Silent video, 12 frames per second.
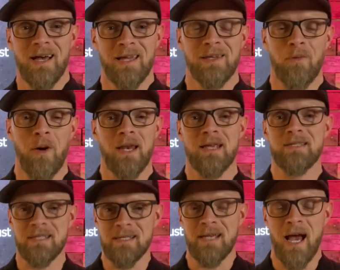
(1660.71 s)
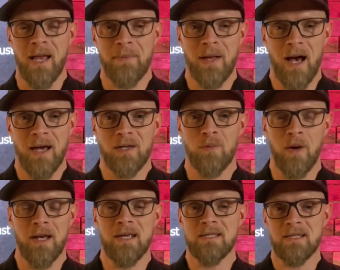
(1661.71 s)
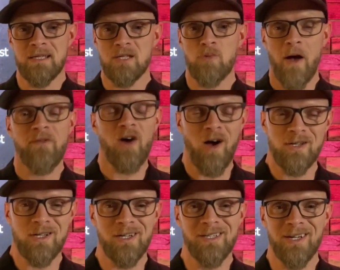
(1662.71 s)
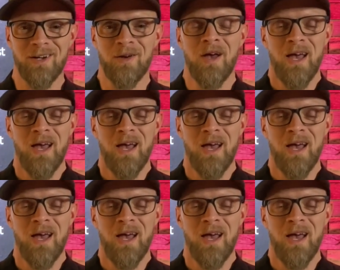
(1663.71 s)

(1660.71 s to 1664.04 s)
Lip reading: And the what is I am God. And what is, this is what I've called you to do.